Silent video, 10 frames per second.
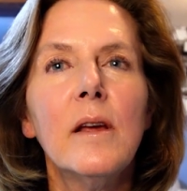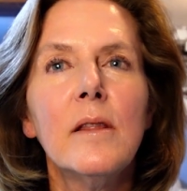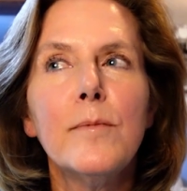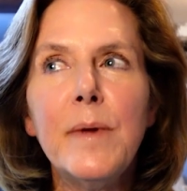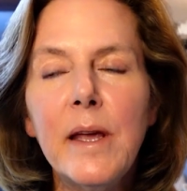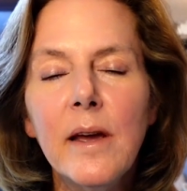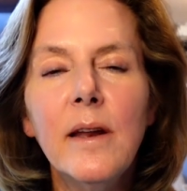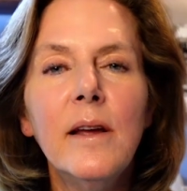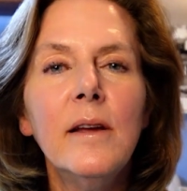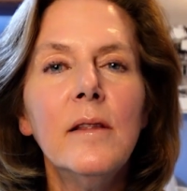The
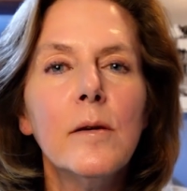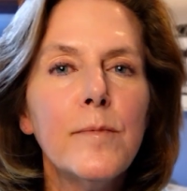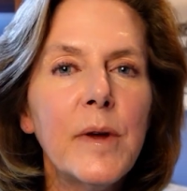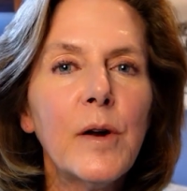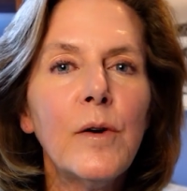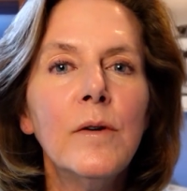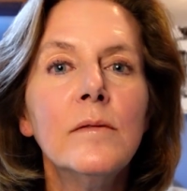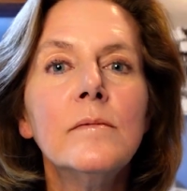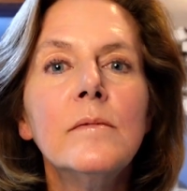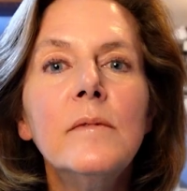beginning, the middle,
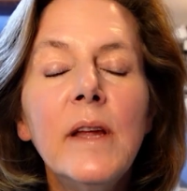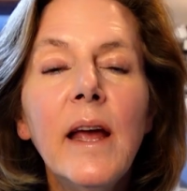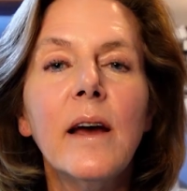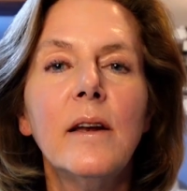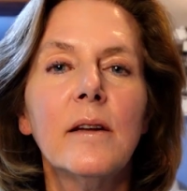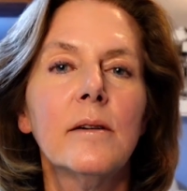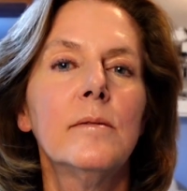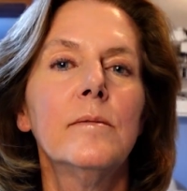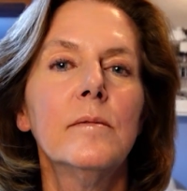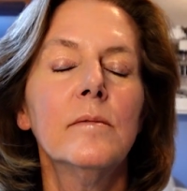the end.
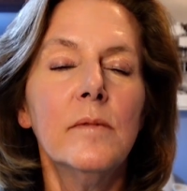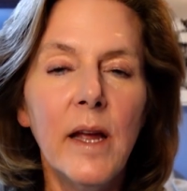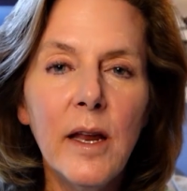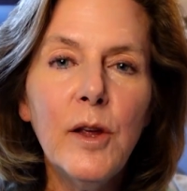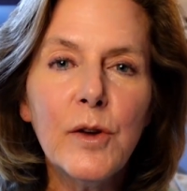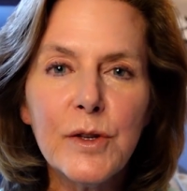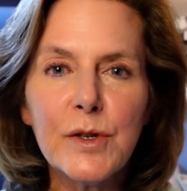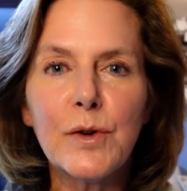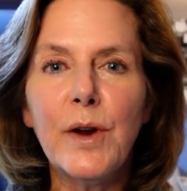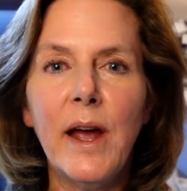Any good
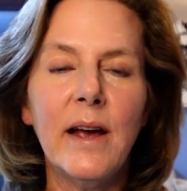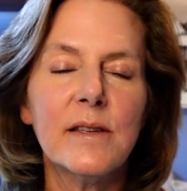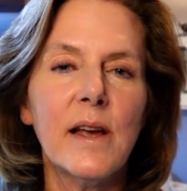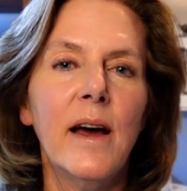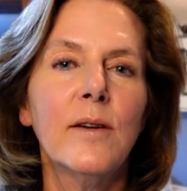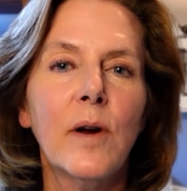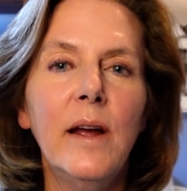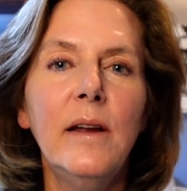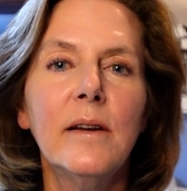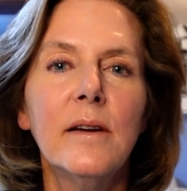story has that,
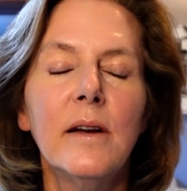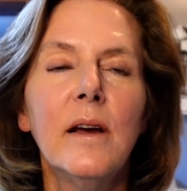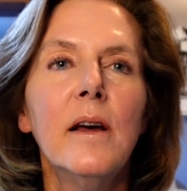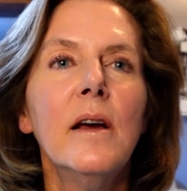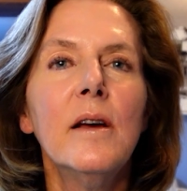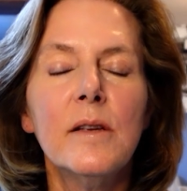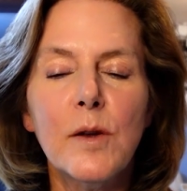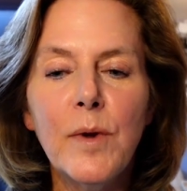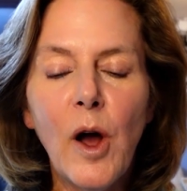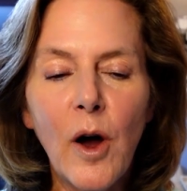right? So
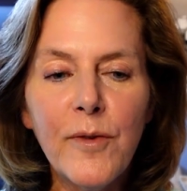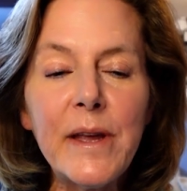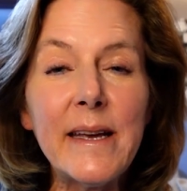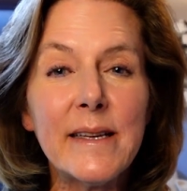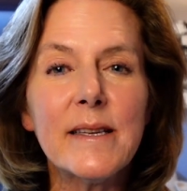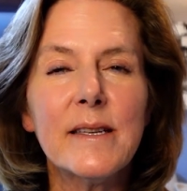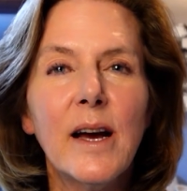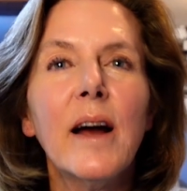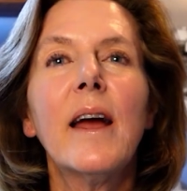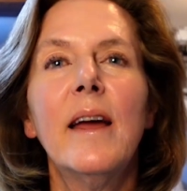we often get
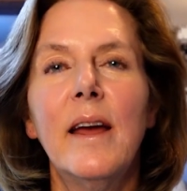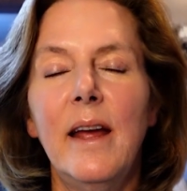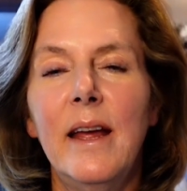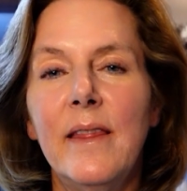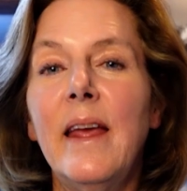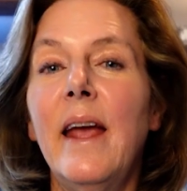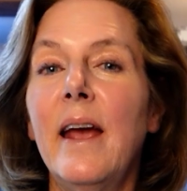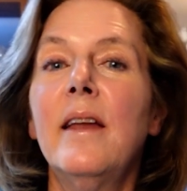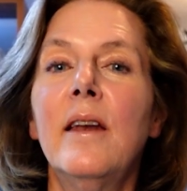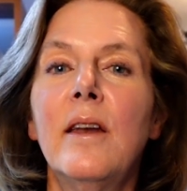stuck in the
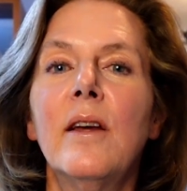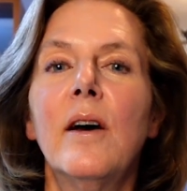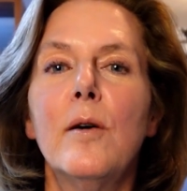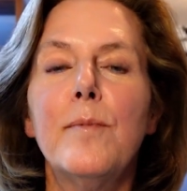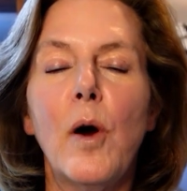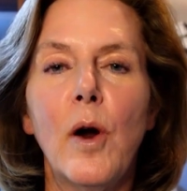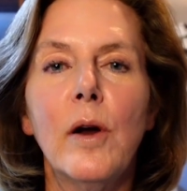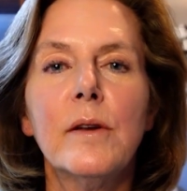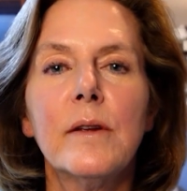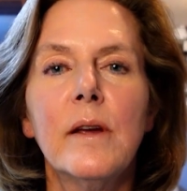end
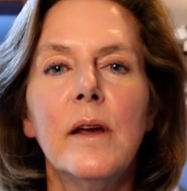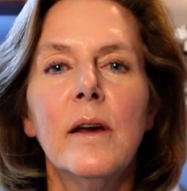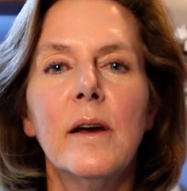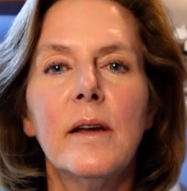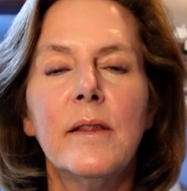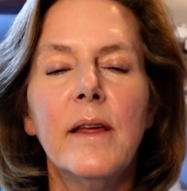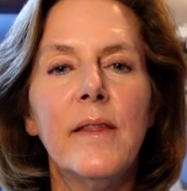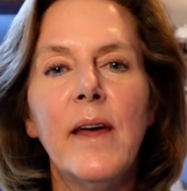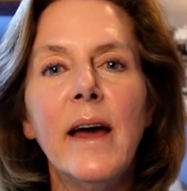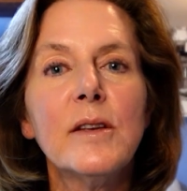part, and
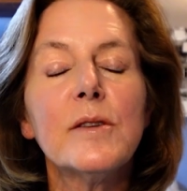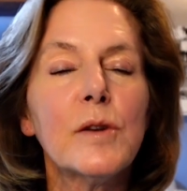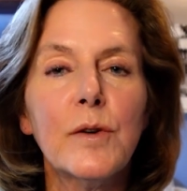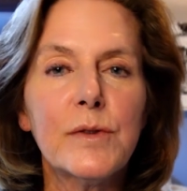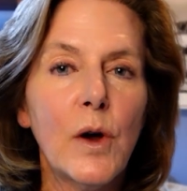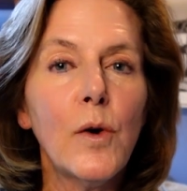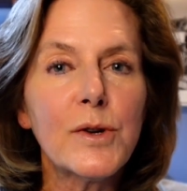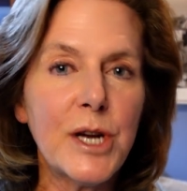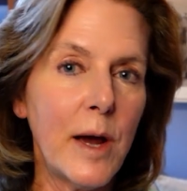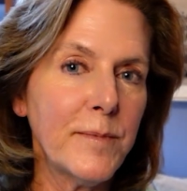that deserves a whole
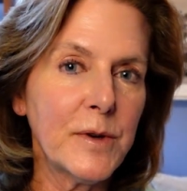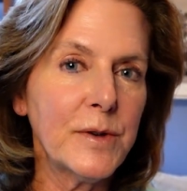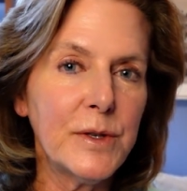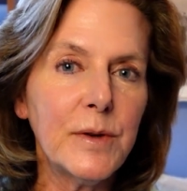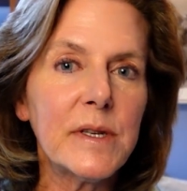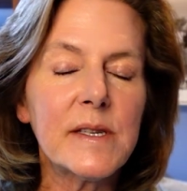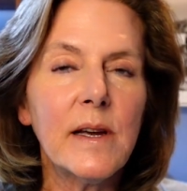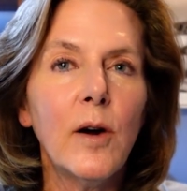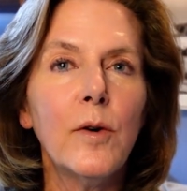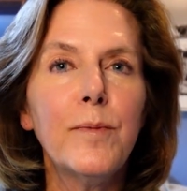chapter to
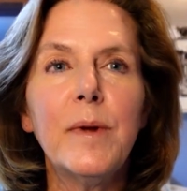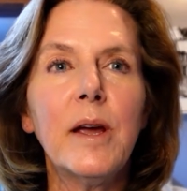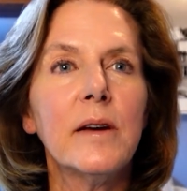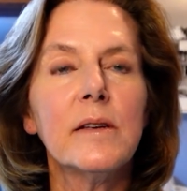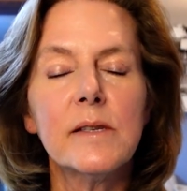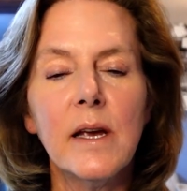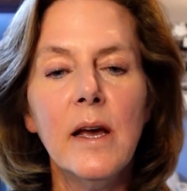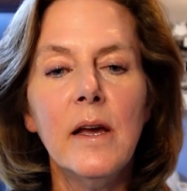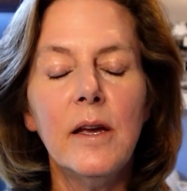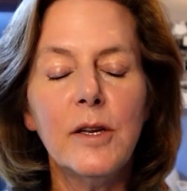itself, because
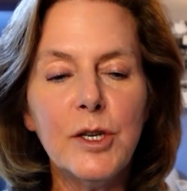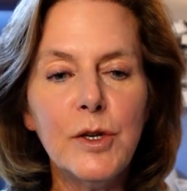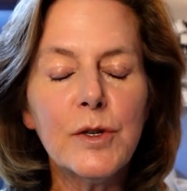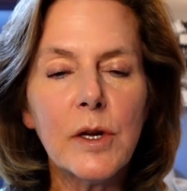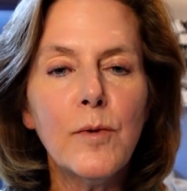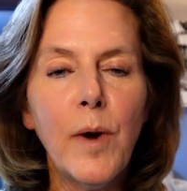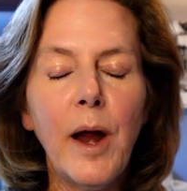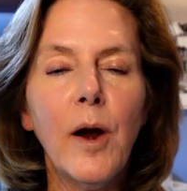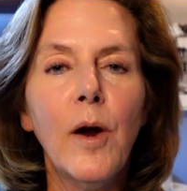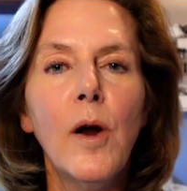it's usually
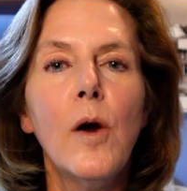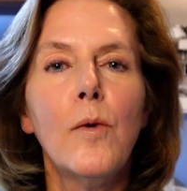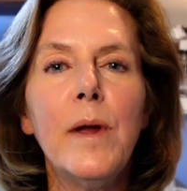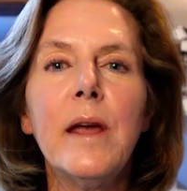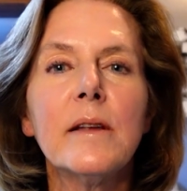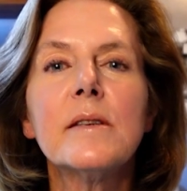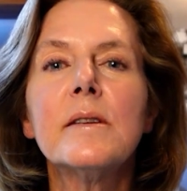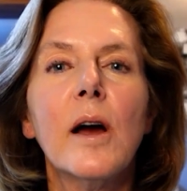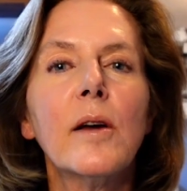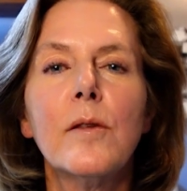where we get
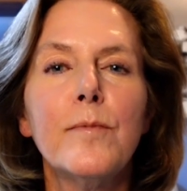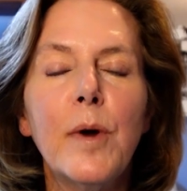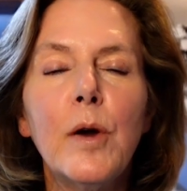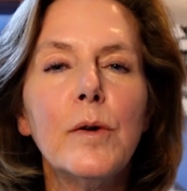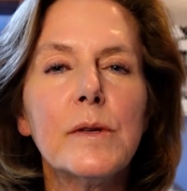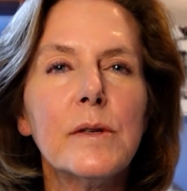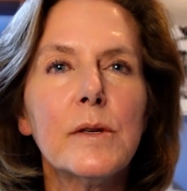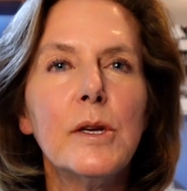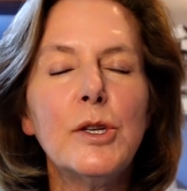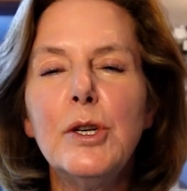stuck the most.
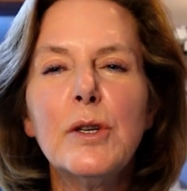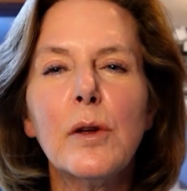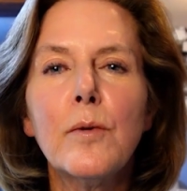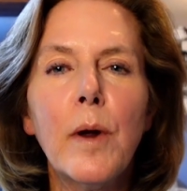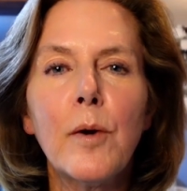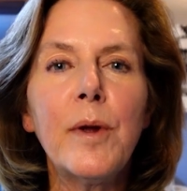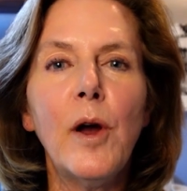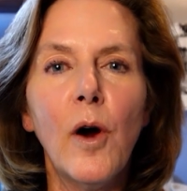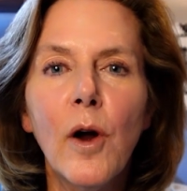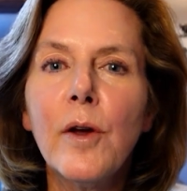It's usually where we
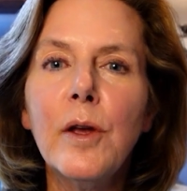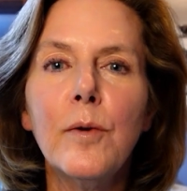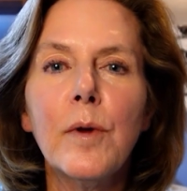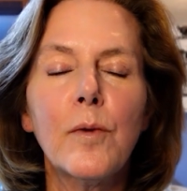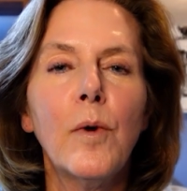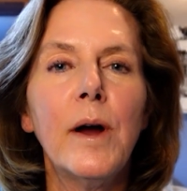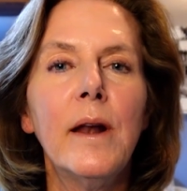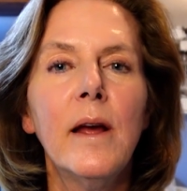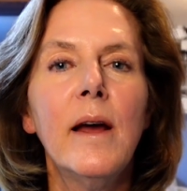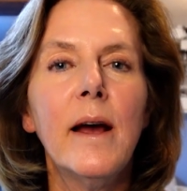argue with what
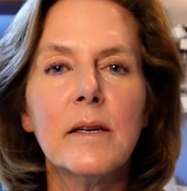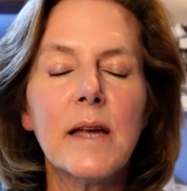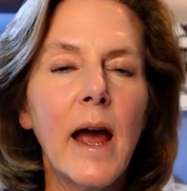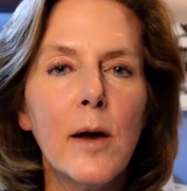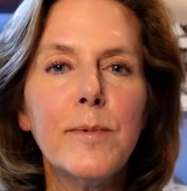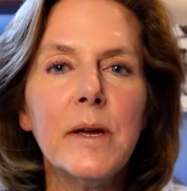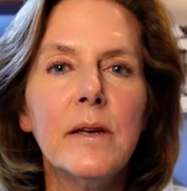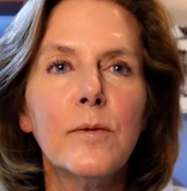has happened.